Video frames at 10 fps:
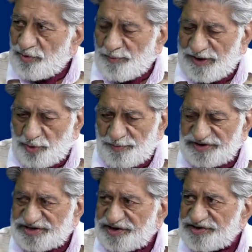or by
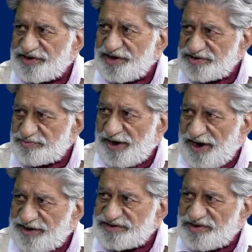opening certain things, by
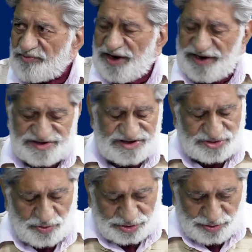adding some lines, and
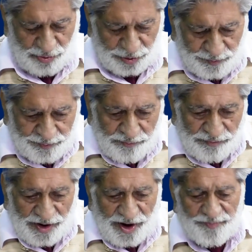so on and so
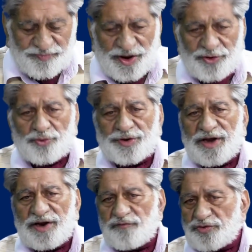forth. UK,
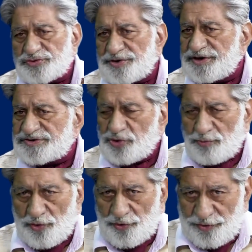unfortunately, is no
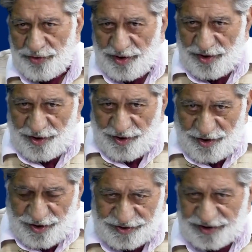more
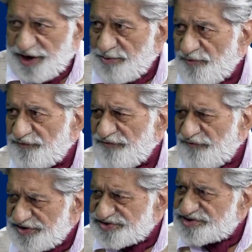in the game of
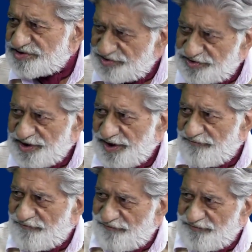defense. We
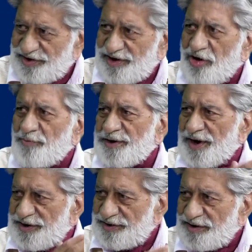are now
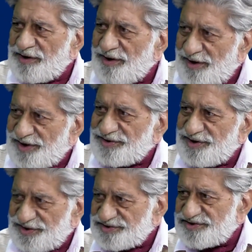behind, and
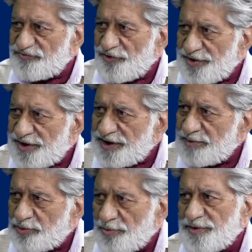the others have gone ahead,
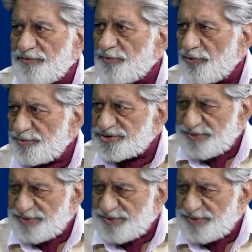and probably we won't be